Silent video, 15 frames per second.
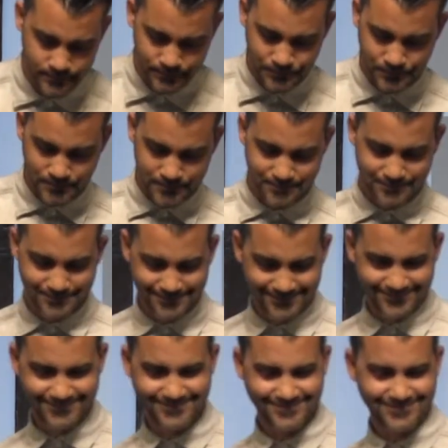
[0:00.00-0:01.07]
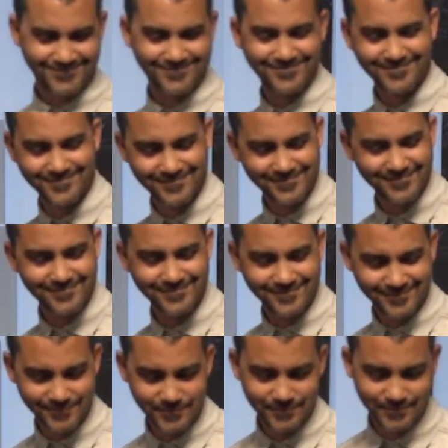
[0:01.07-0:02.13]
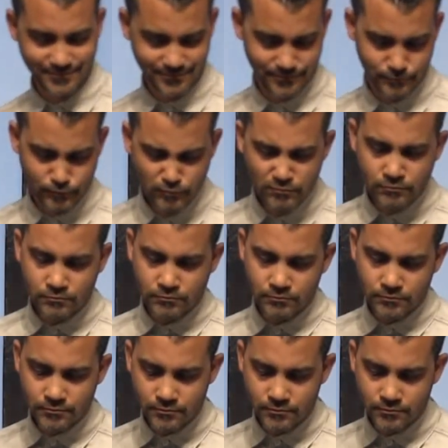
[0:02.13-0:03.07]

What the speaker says: No one is speaking in this clip.